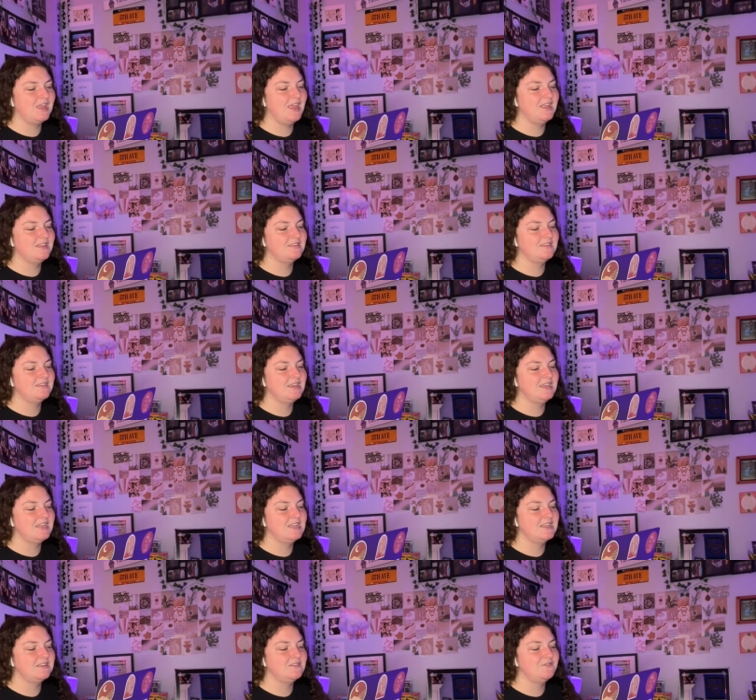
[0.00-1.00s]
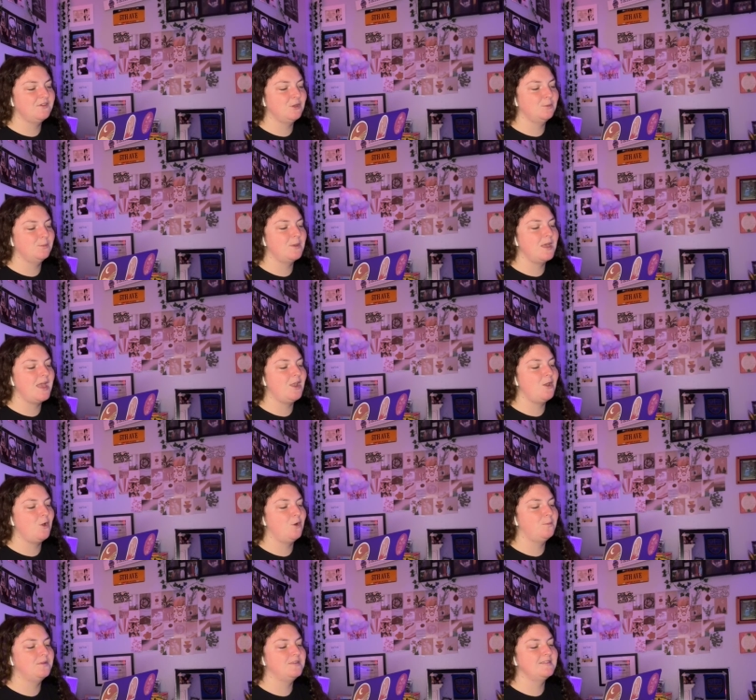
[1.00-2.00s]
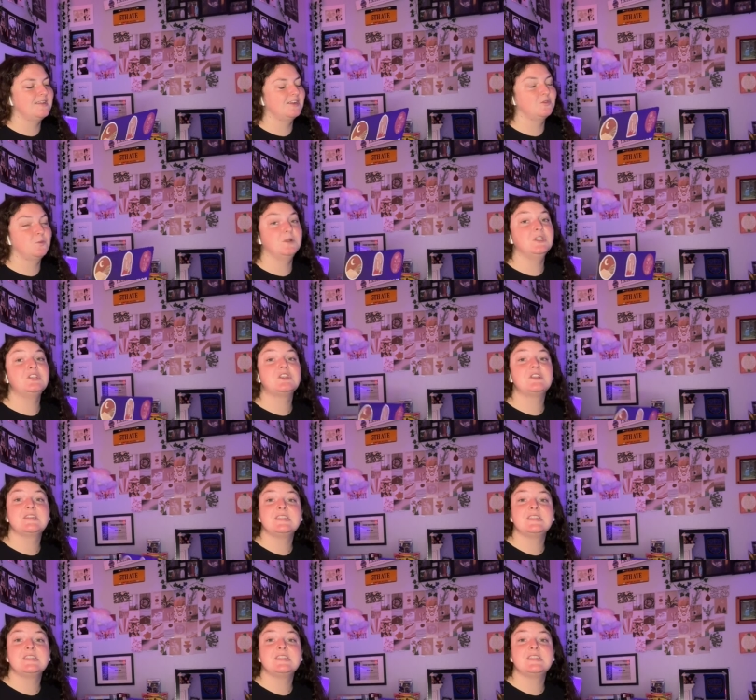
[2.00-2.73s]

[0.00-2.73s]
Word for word: it's seen in this film and opens next winter.